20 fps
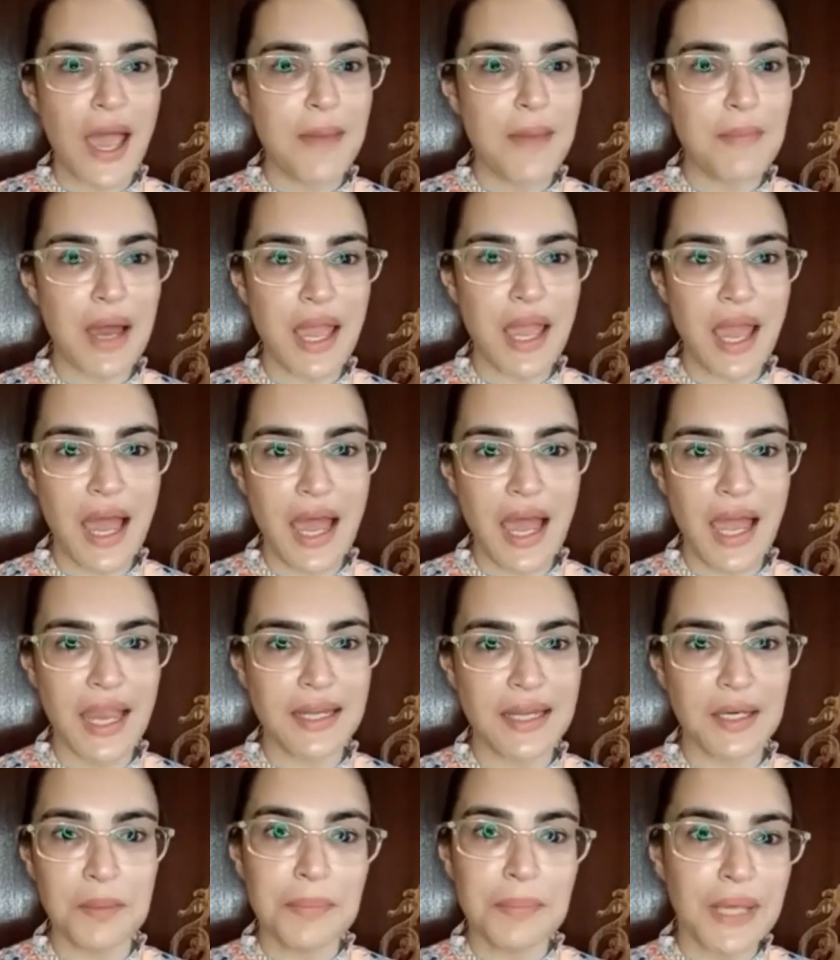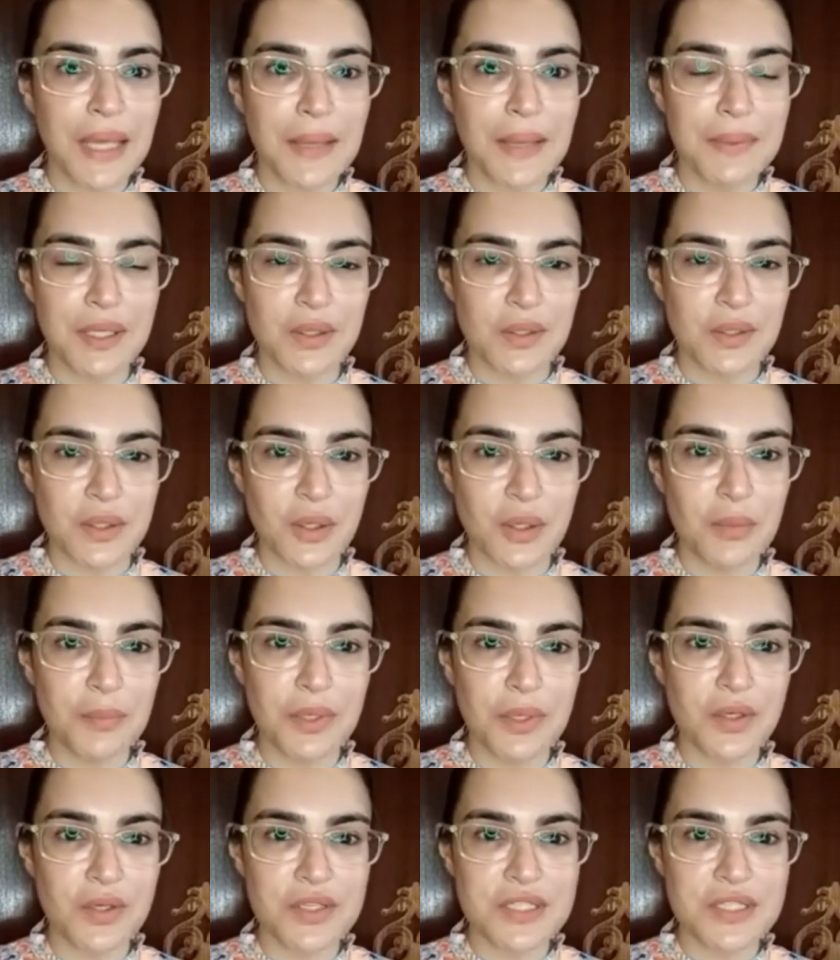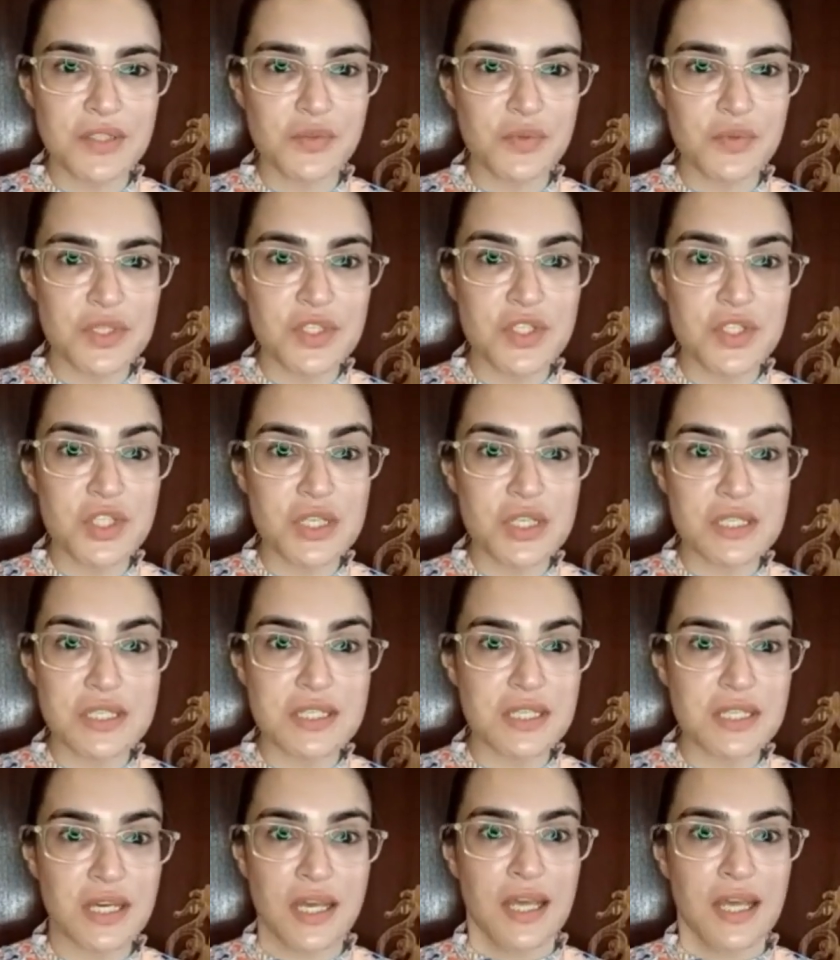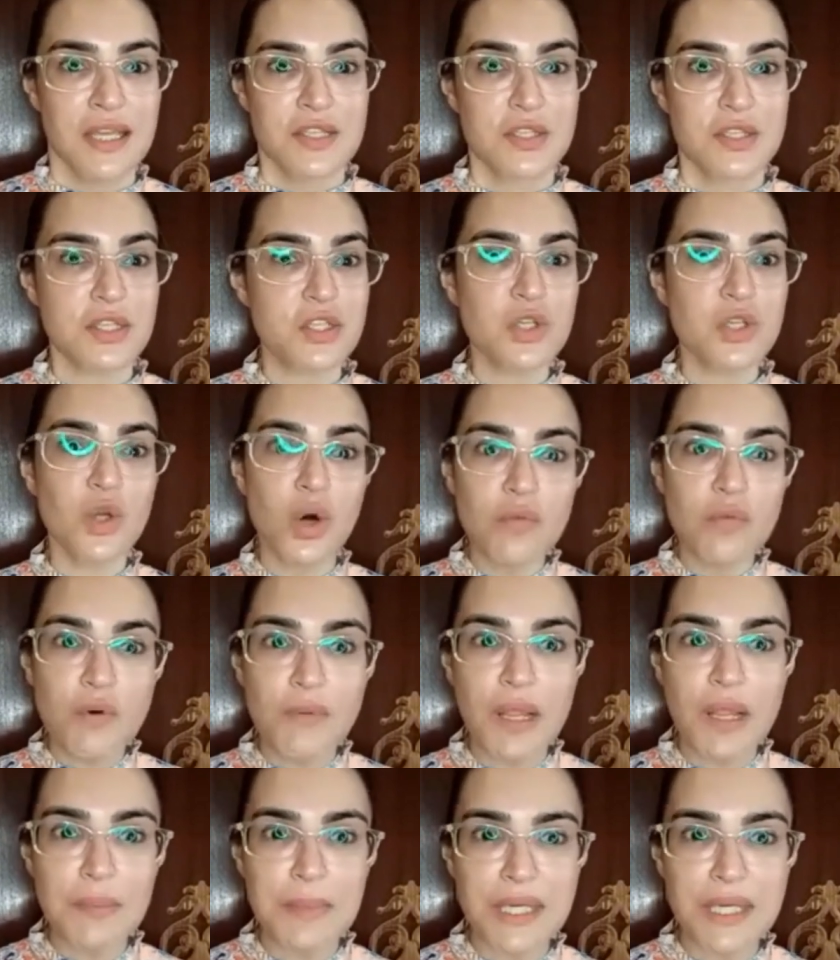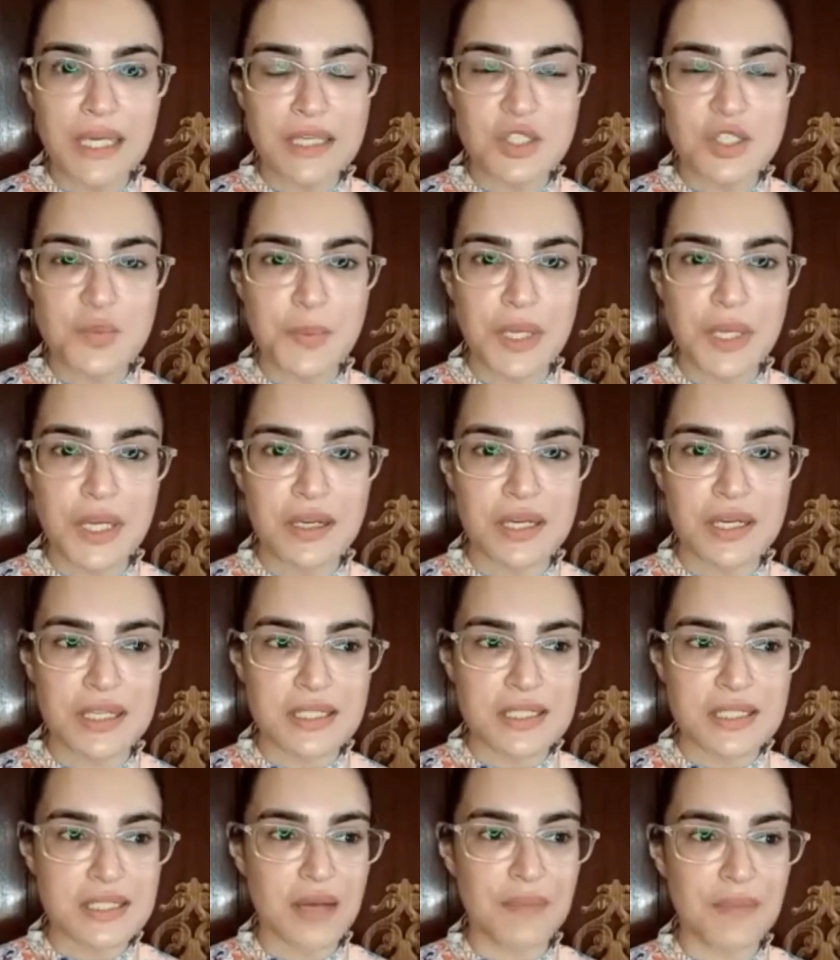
time I had a baby, you know, because it was just such an overwhelming experience.